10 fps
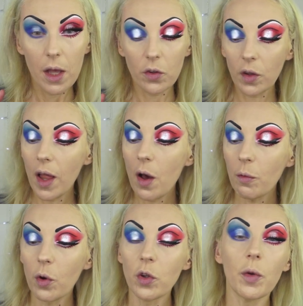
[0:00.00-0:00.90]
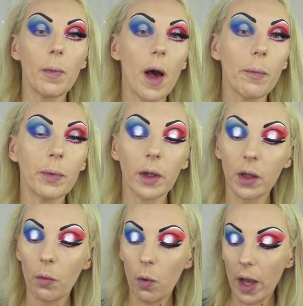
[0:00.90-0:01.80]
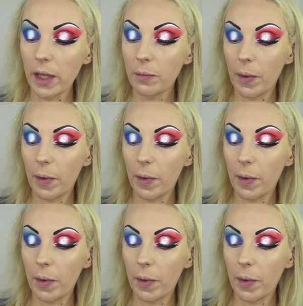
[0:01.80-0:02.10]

So now I'm going to pop the white